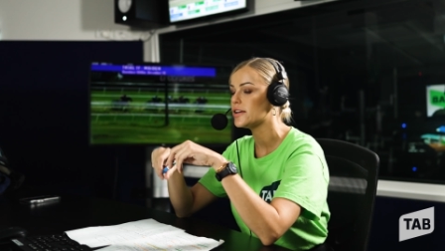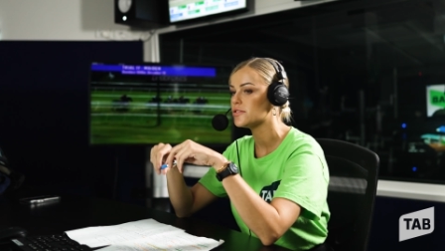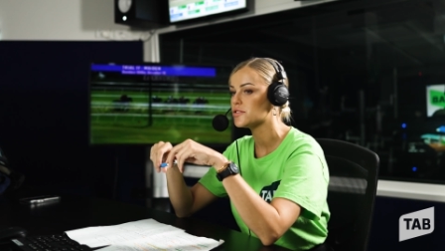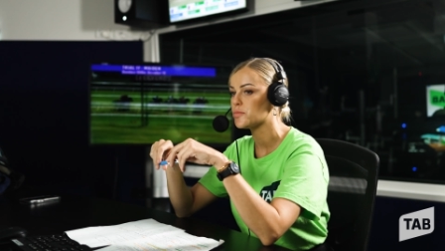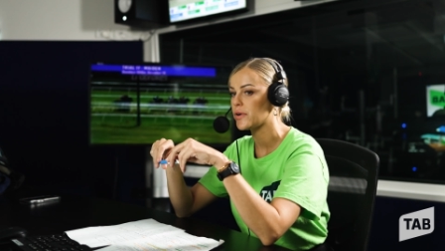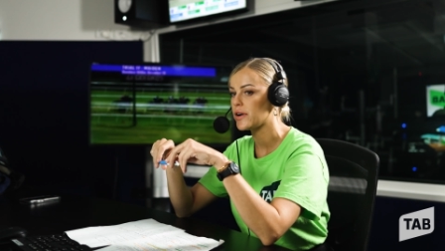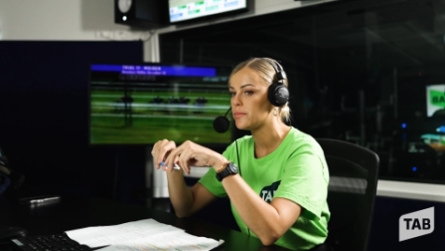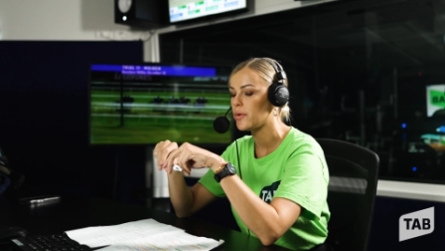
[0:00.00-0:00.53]
He
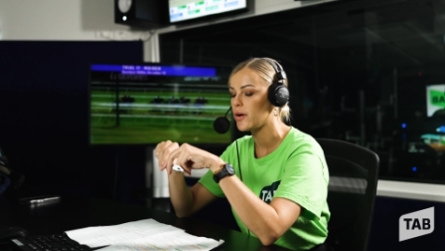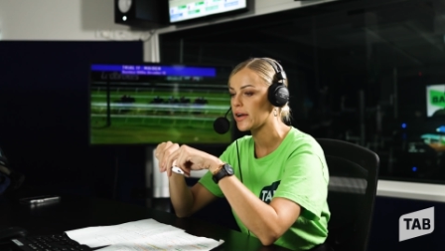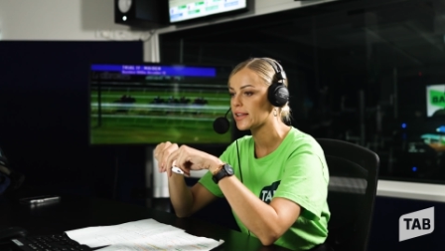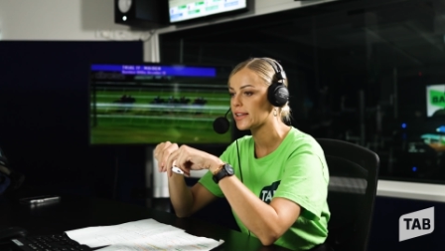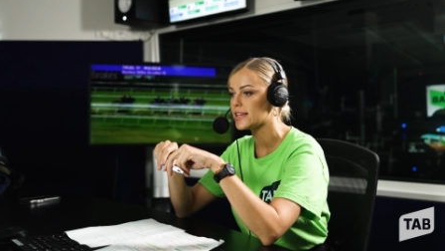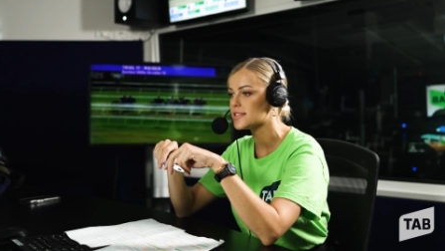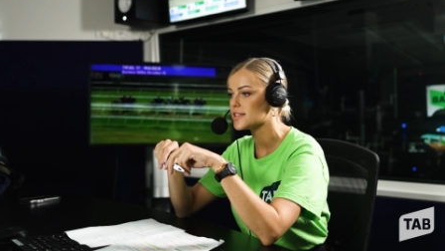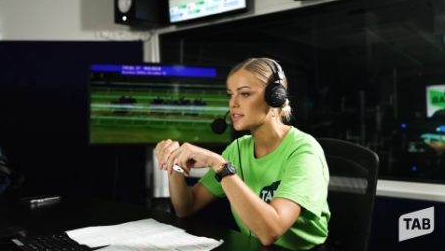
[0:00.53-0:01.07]
was bred by
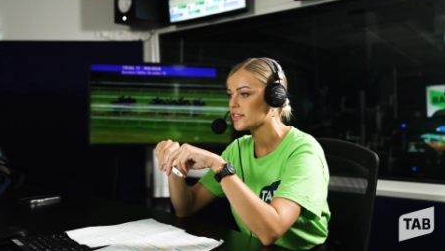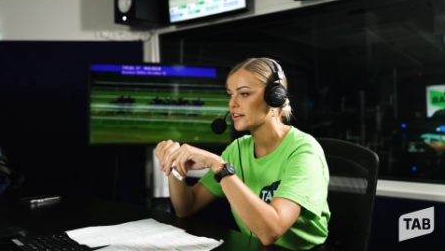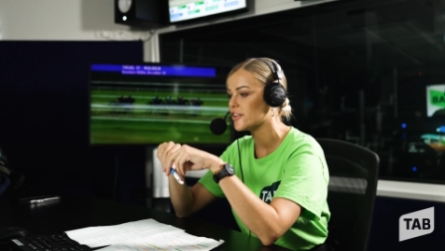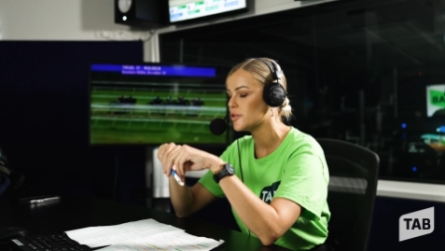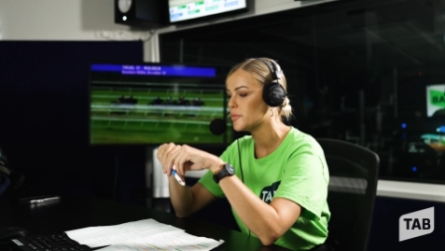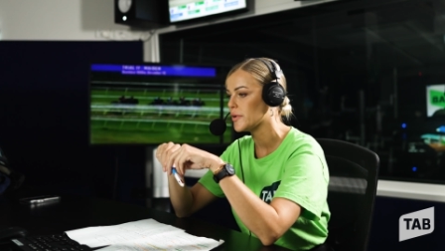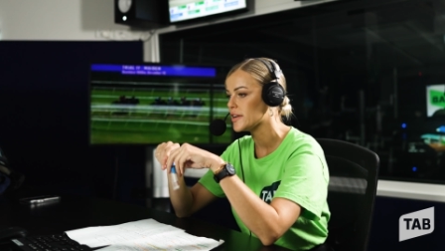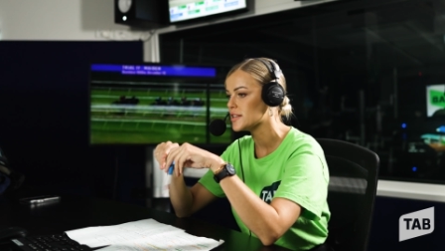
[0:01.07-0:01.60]
Gleason
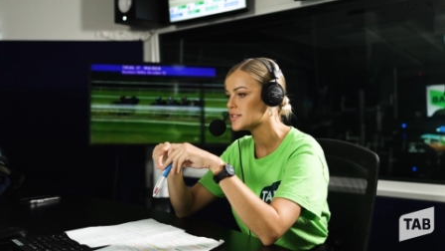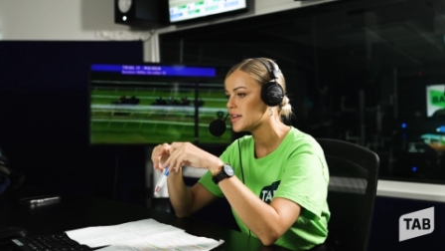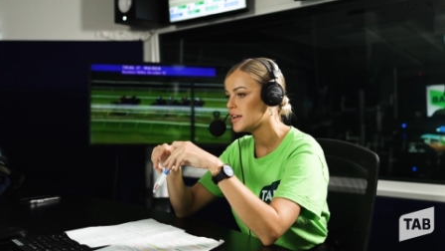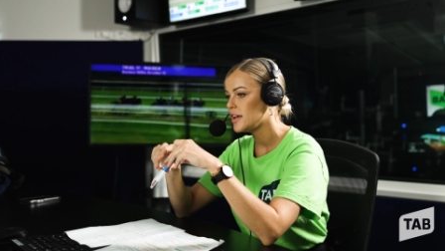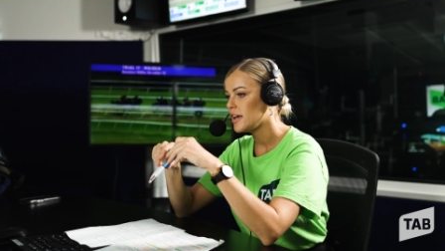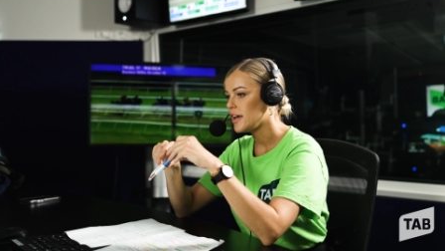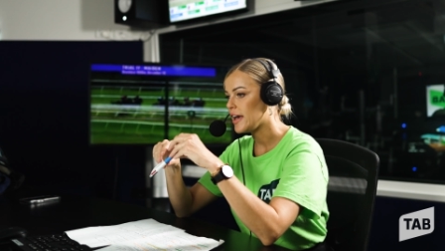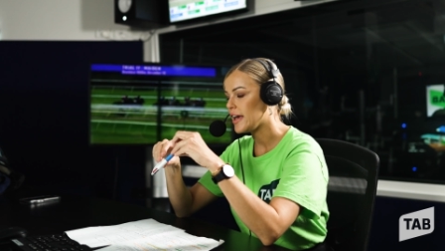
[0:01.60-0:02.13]
Thoroughbreds,
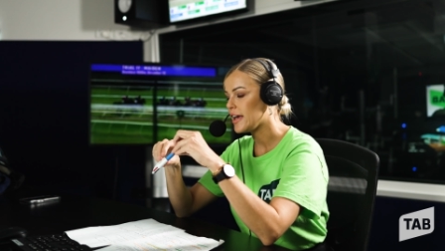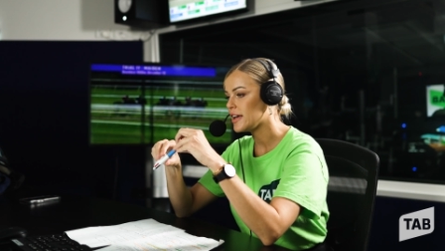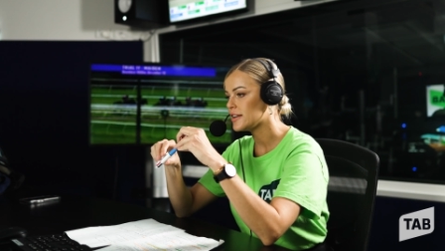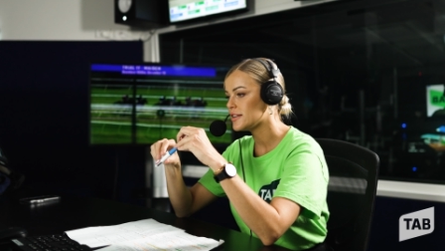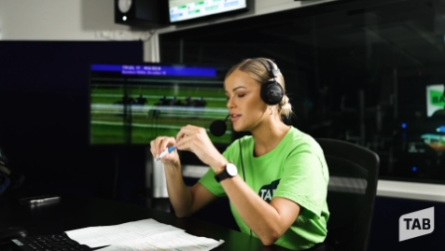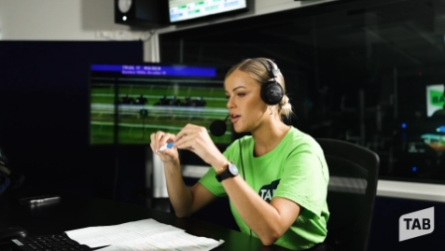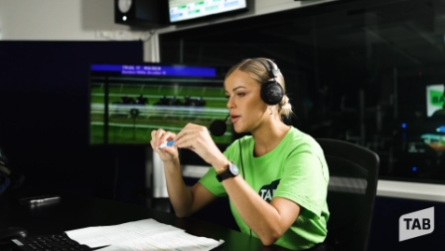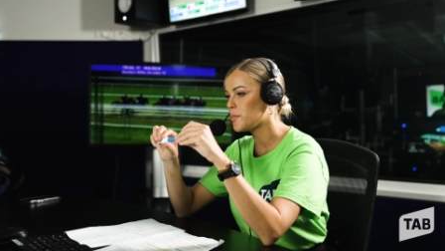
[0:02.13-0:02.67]

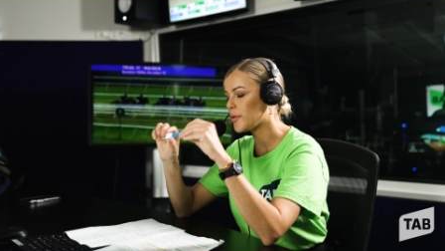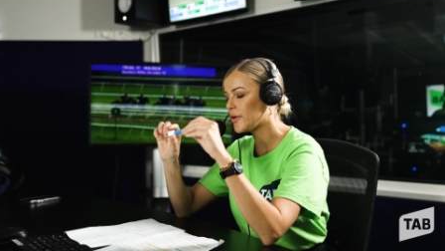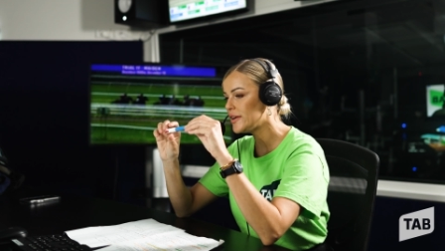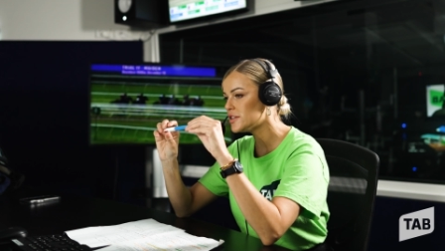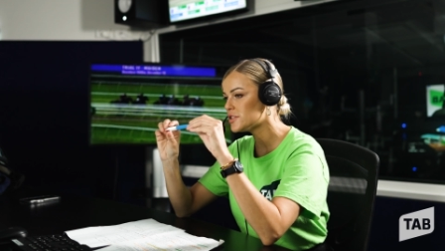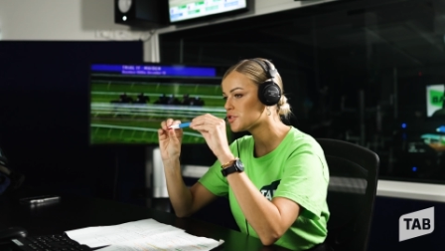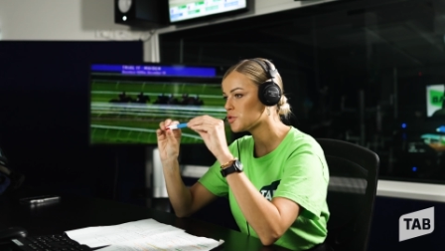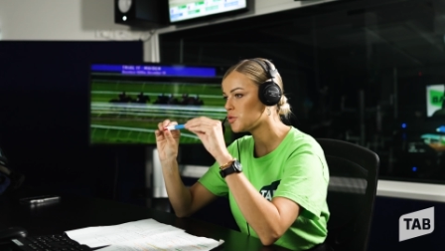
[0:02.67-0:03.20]
and I'm
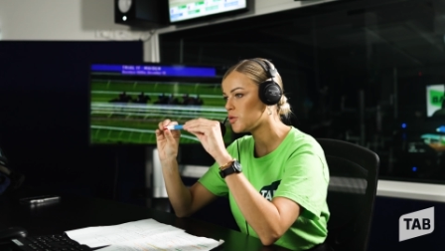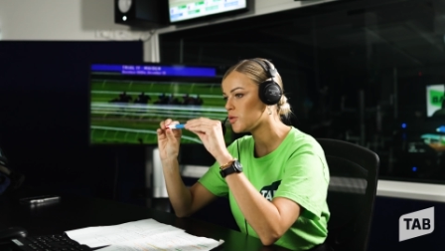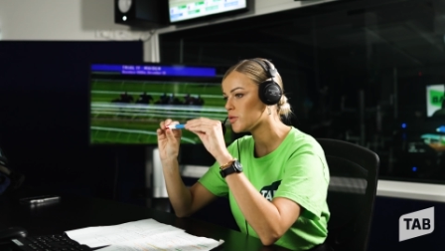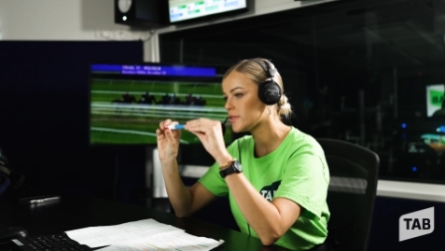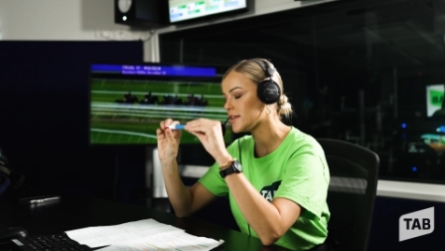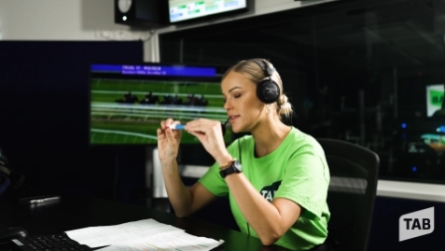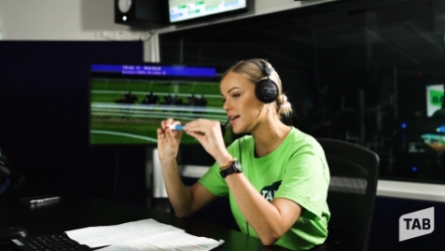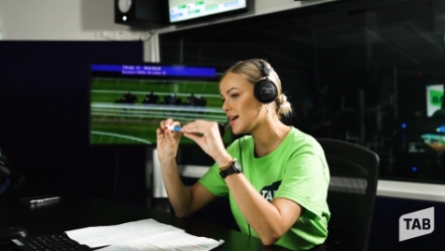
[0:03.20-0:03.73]
pretty
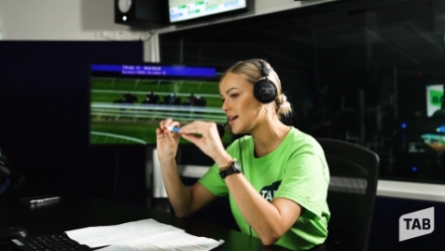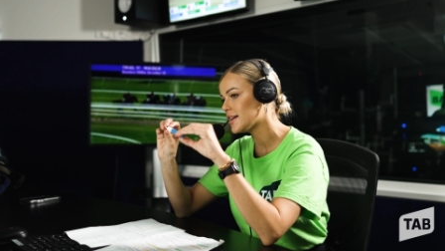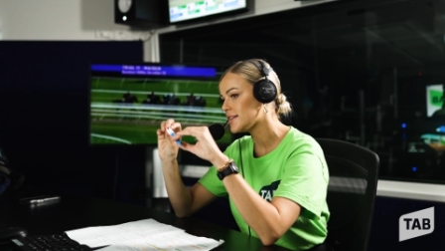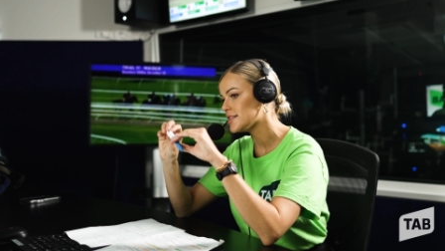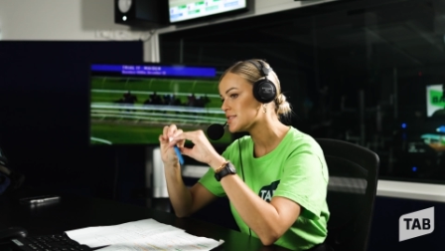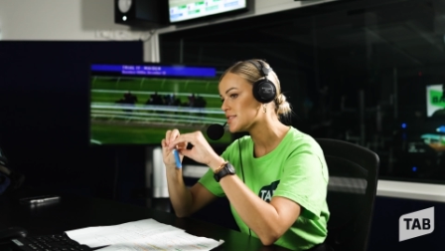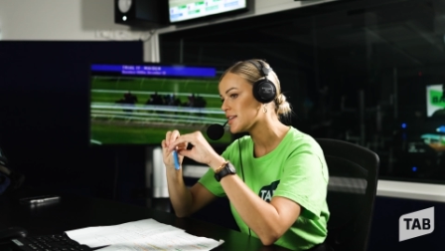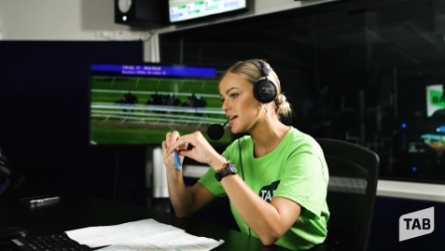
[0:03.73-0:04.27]
sure the yarn
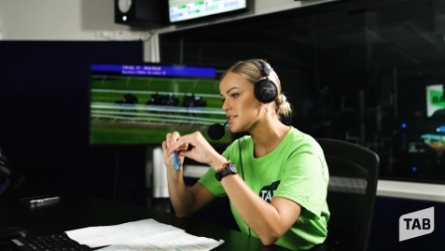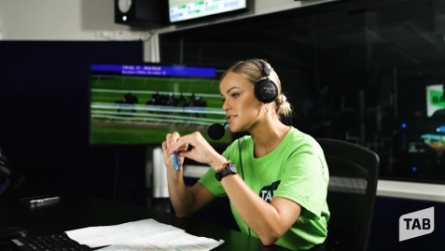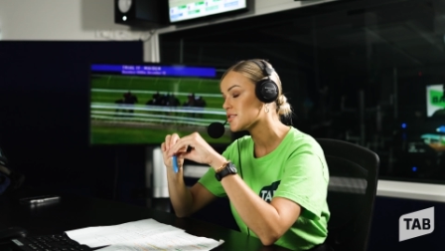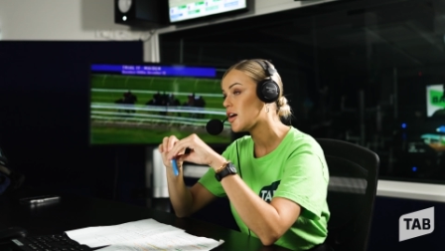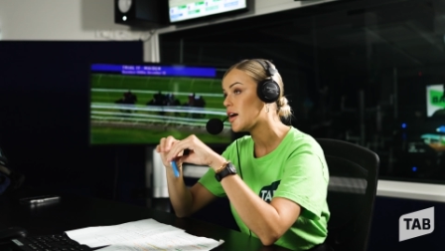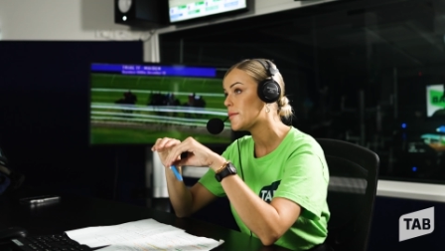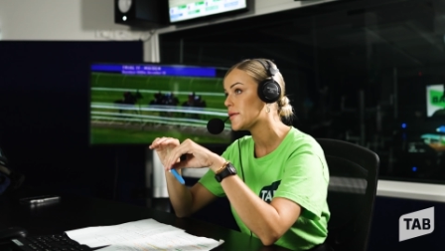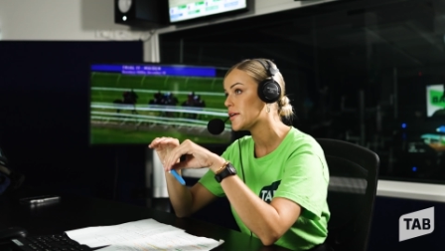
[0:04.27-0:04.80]
is that
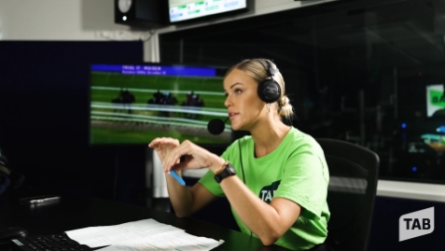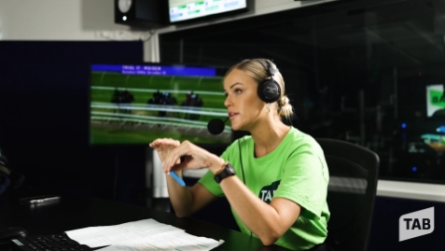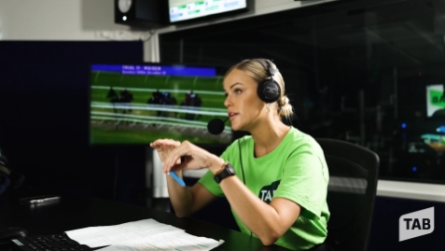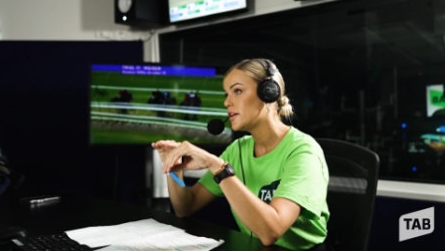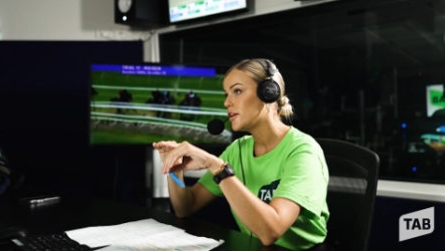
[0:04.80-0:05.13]
Simon